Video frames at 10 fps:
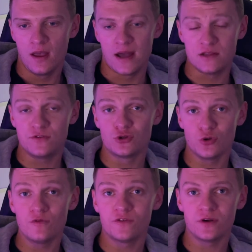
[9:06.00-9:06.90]
And if you
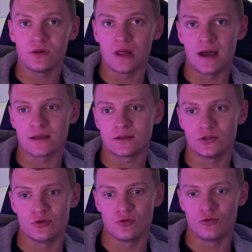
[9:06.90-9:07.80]
do feel like
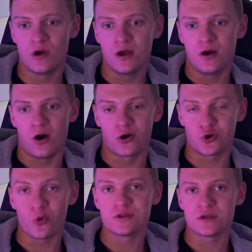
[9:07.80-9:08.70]
you are
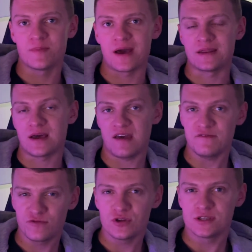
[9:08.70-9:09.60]
going to bed
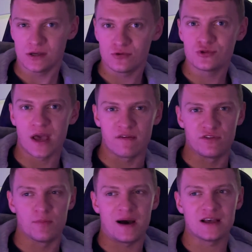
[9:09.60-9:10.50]
every single day for
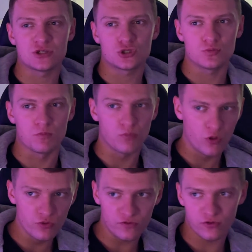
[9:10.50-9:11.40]
the past
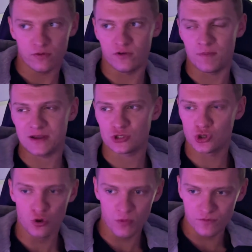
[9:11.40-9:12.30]
month, for the past
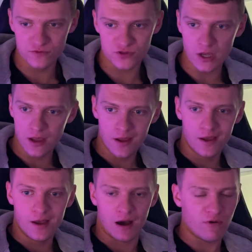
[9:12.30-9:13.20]
2 months,
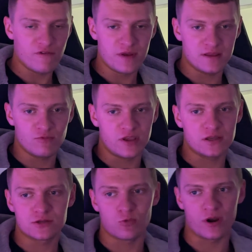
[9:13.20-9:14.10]
however many
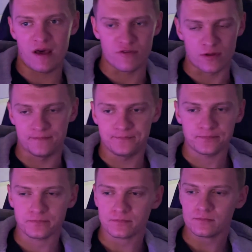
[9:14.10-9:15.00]
weeks, whatever,
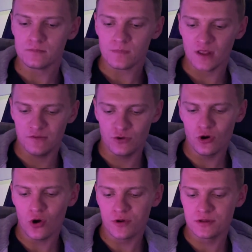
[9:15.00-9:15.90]
if you're
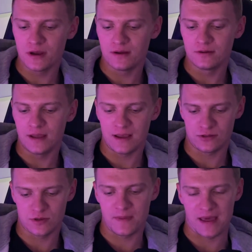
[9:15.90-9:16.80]
going
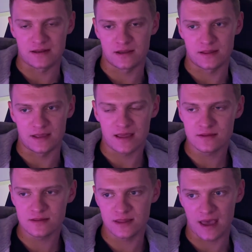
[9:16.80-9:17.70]
to bed at the end
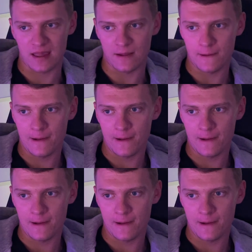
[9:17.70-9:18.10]
of the day